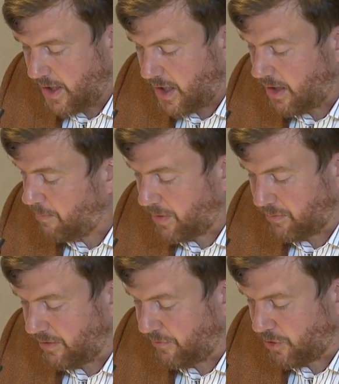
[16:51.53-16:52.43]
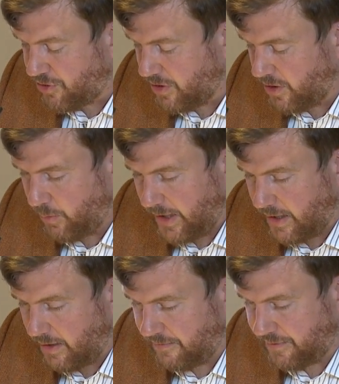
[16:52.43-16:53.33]
But unfortunately, we
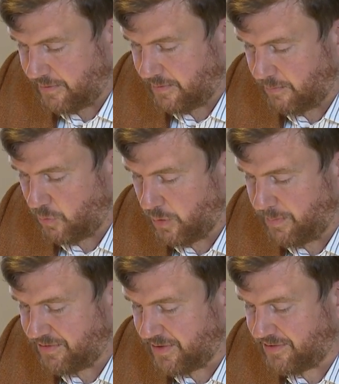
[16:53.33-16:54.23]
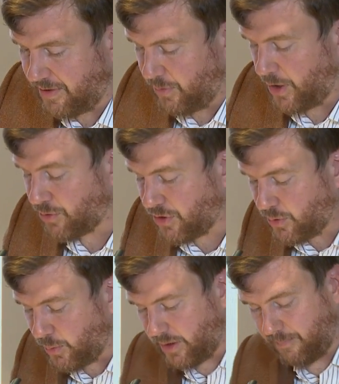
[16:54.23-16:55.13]
have more business than we know what to
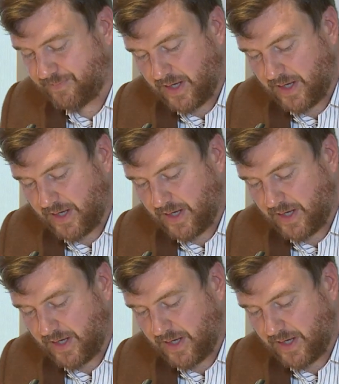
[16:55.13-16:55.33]
do with.